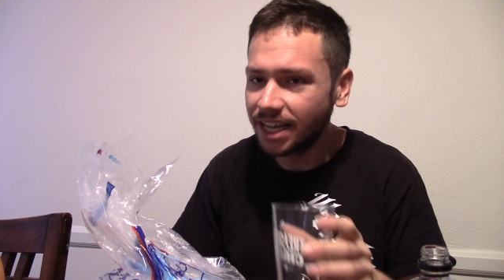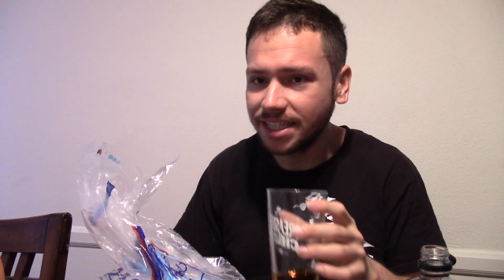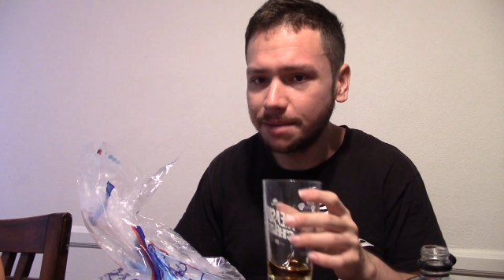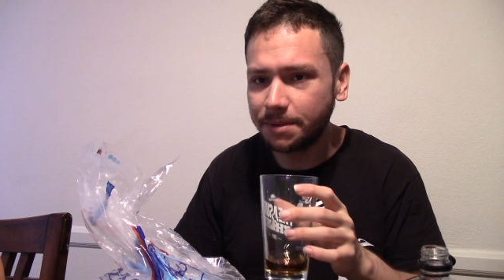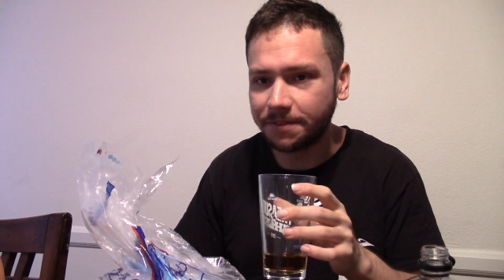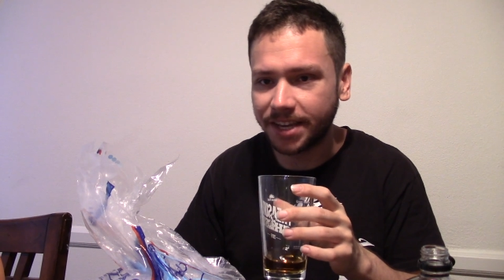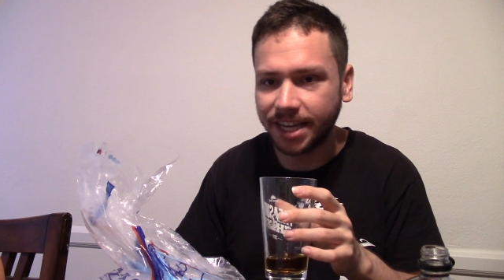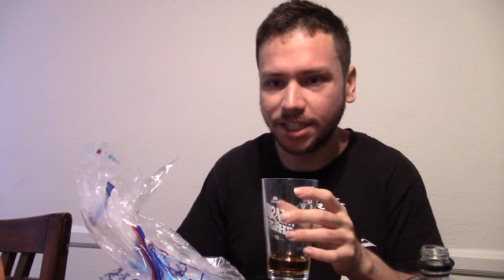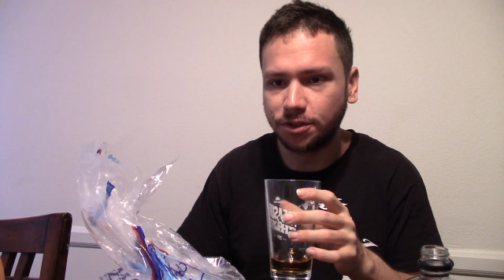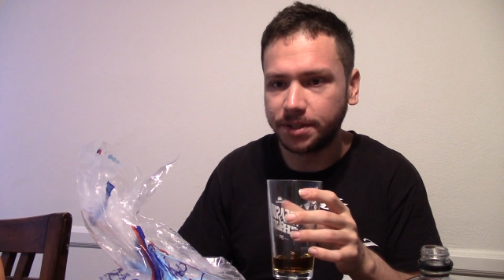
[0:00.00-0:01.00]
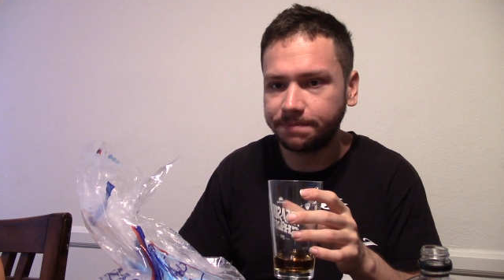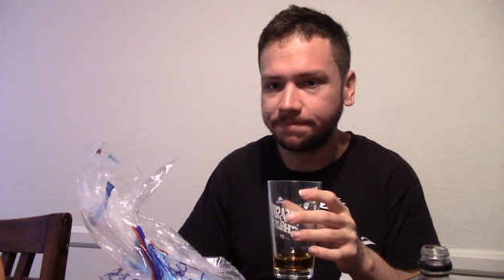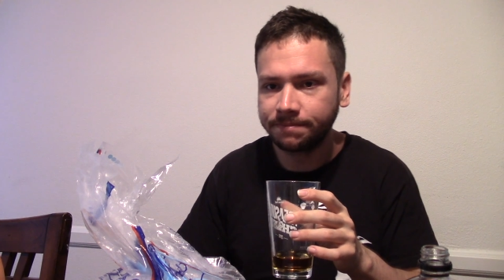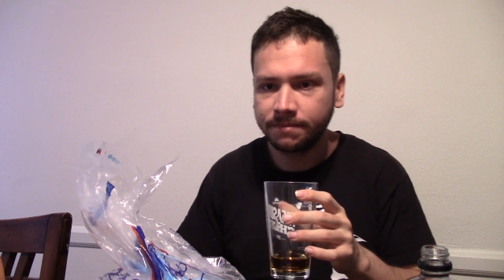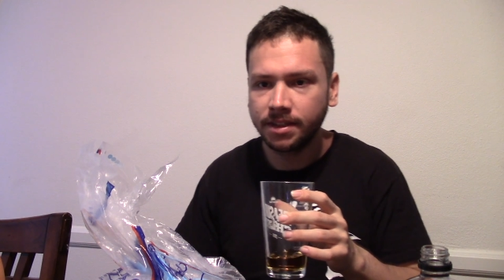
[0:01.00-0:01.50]
It's a little bit of kick to
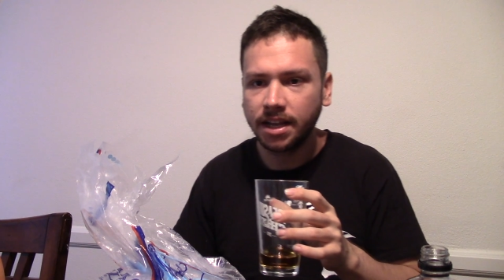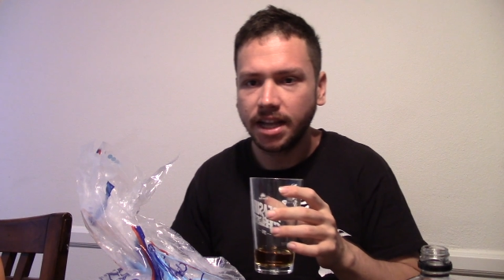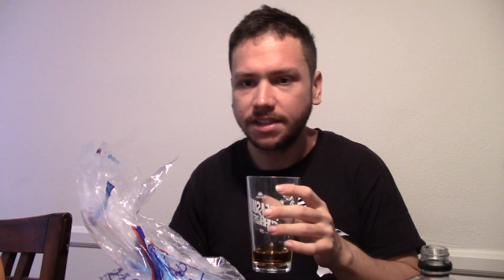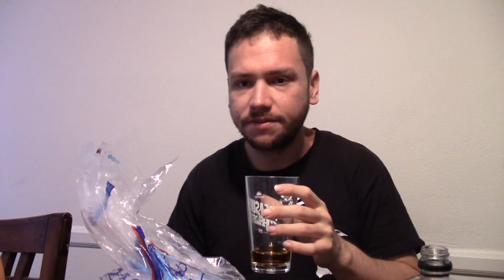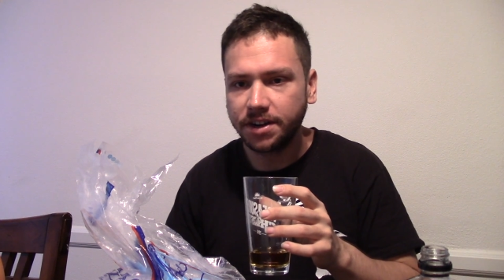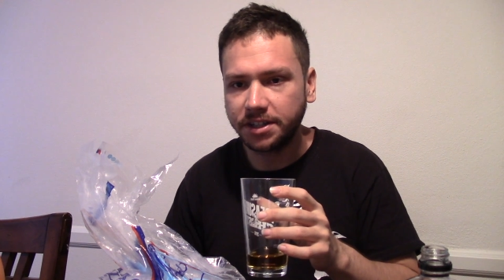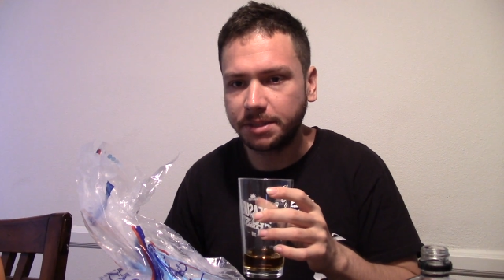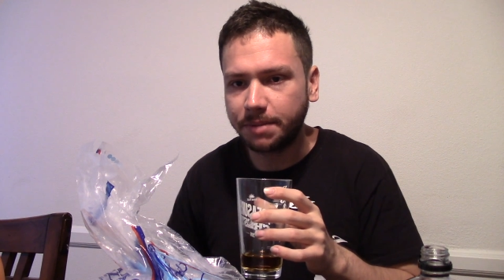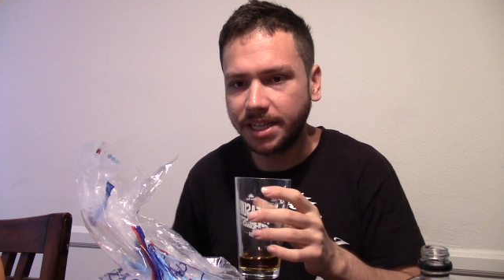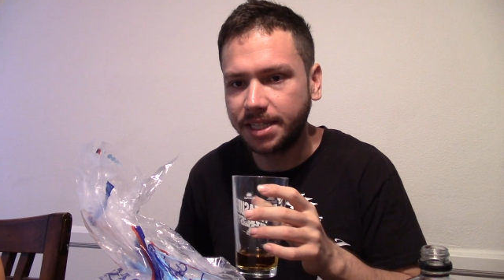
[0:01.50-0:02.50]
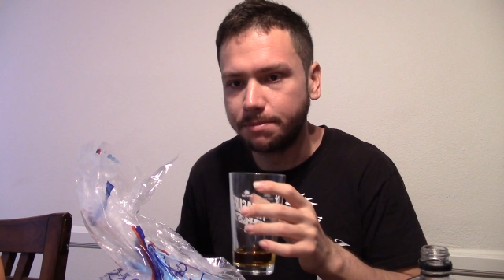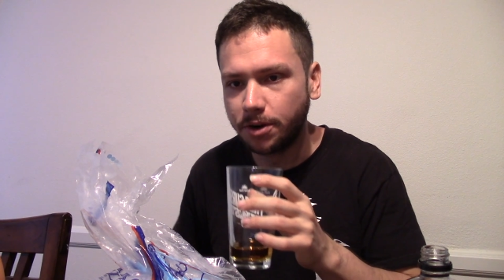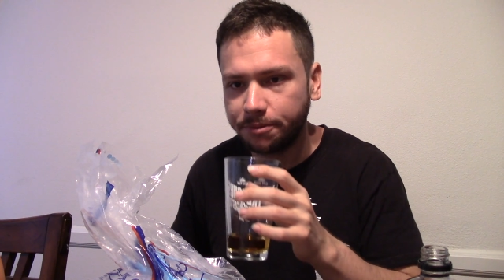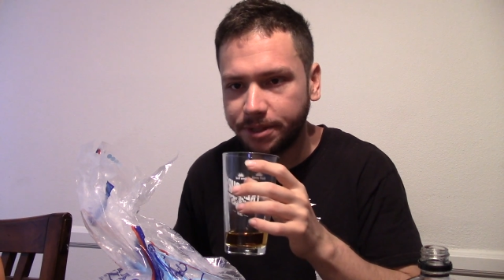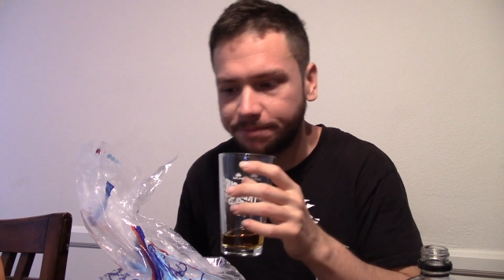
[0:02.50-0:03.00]
it. It's a very spicy
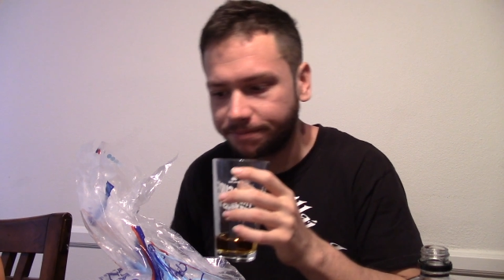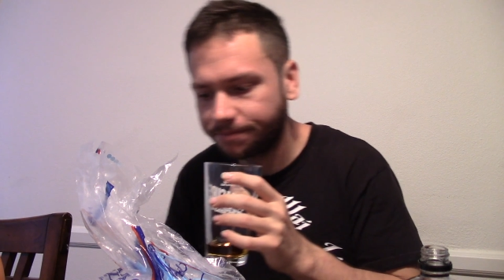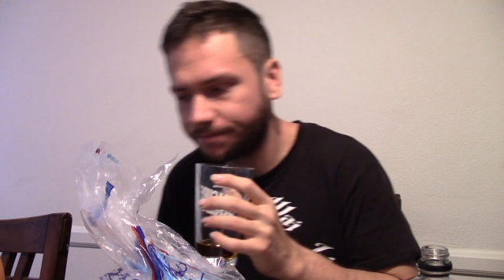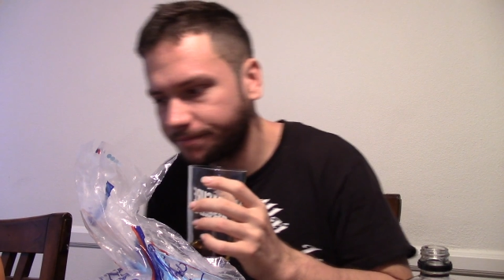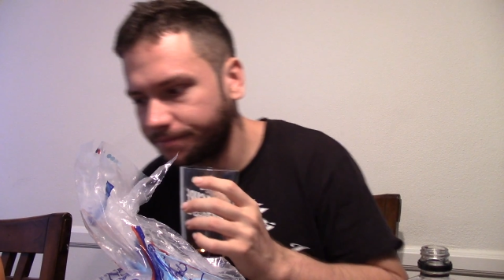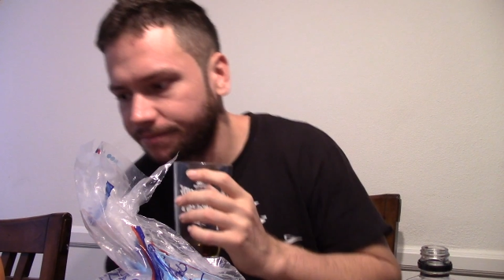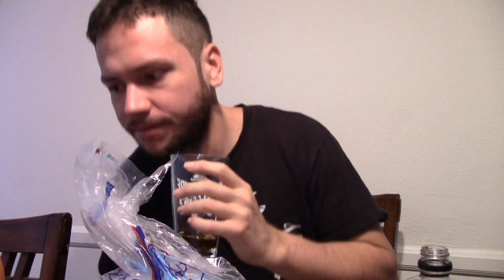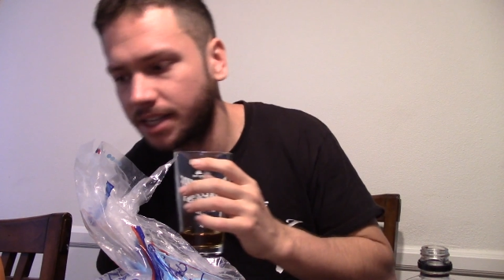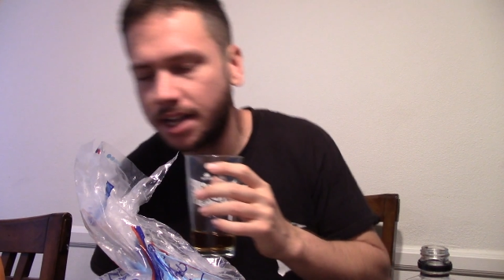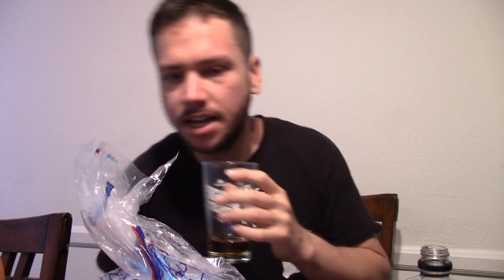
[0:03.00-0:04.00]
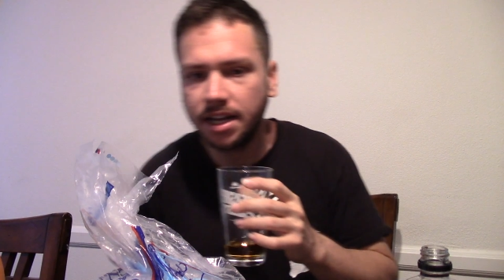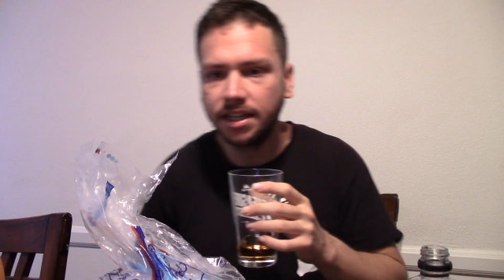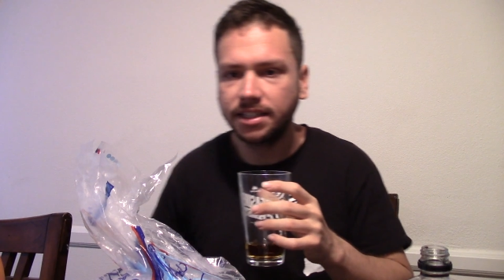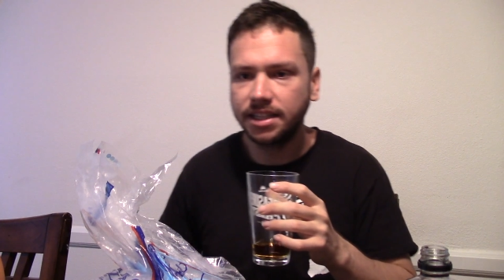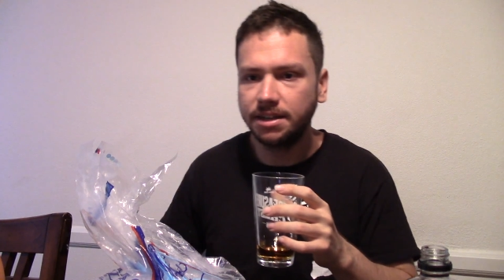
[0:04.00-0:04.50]
bourbon.
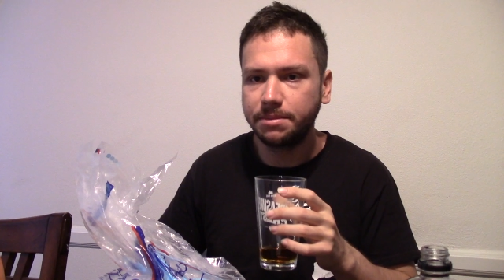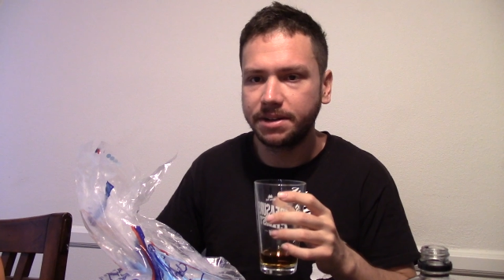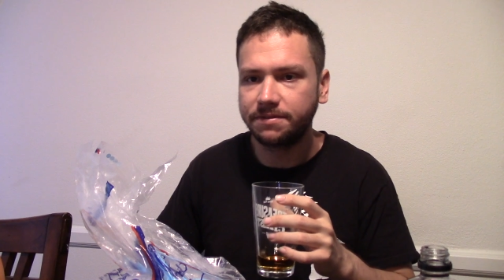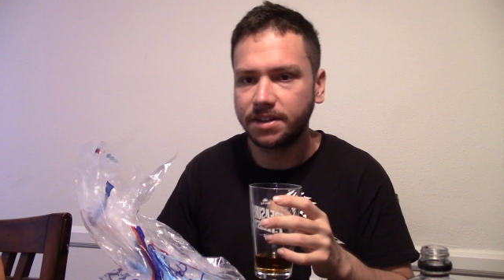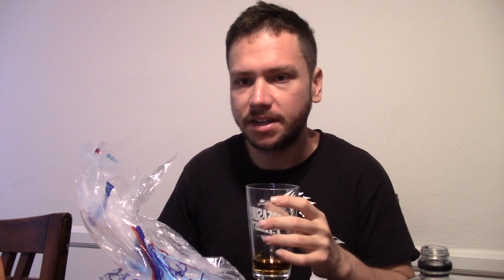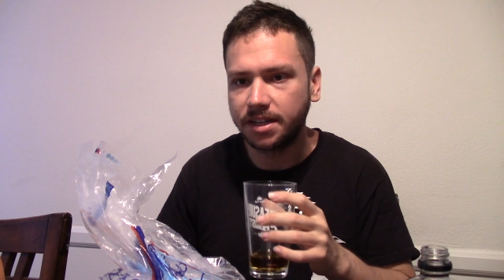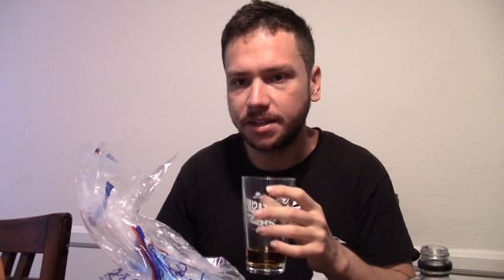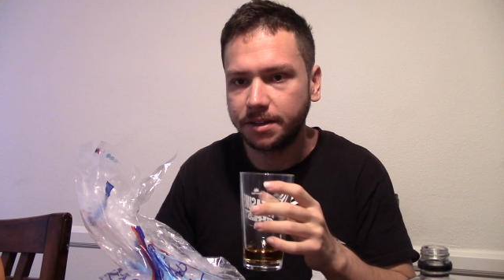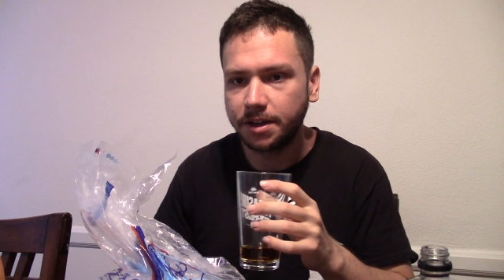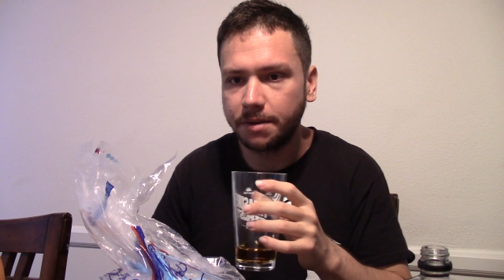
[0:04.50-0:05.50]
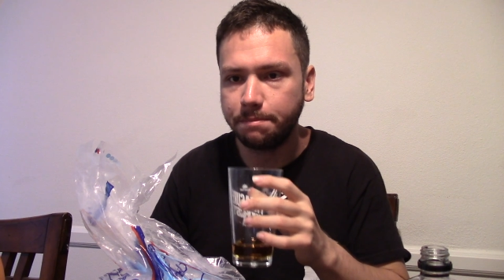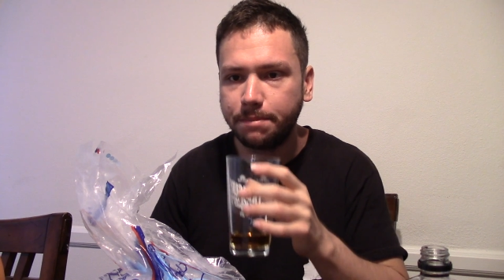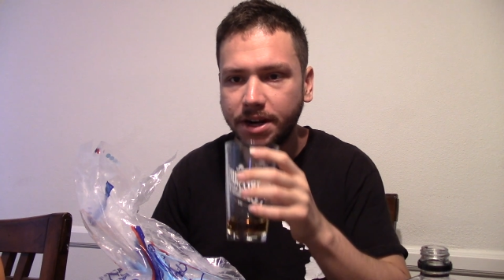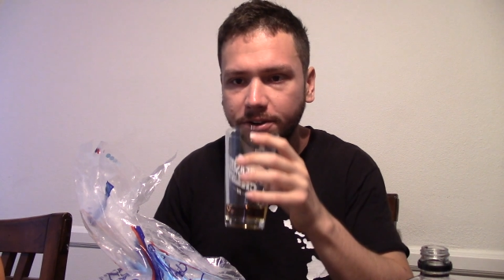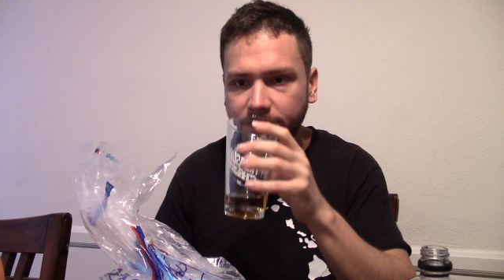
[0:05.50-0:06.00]
A little bit of uh,
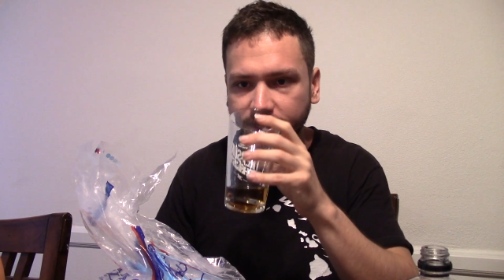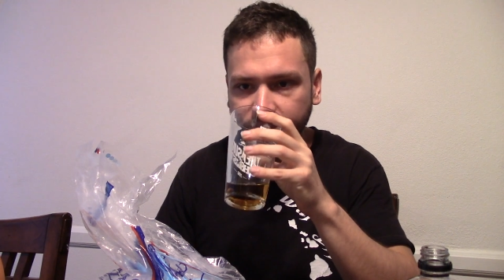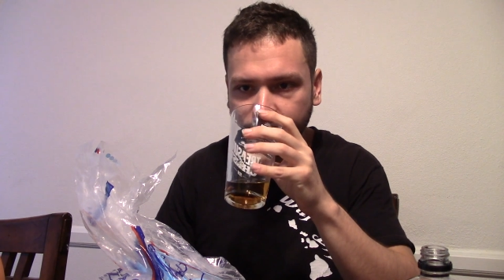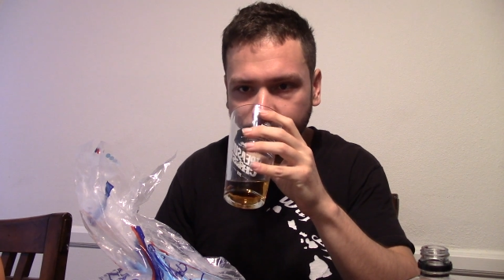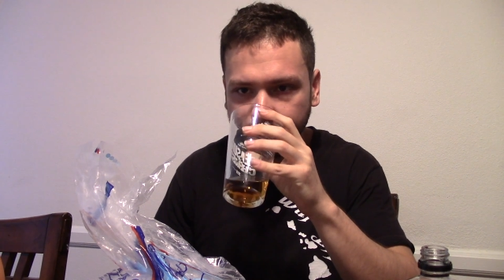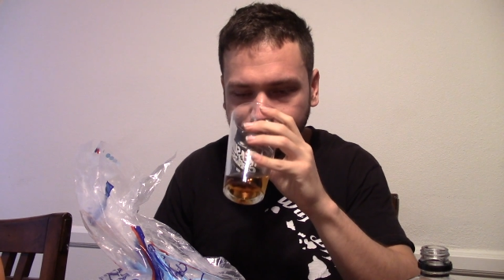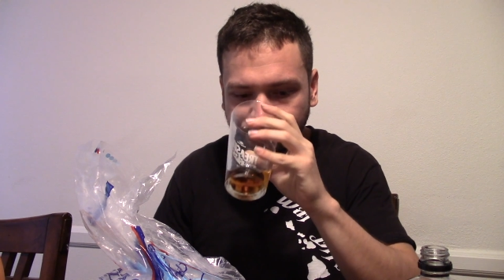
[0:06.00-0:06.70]
bitterness to it.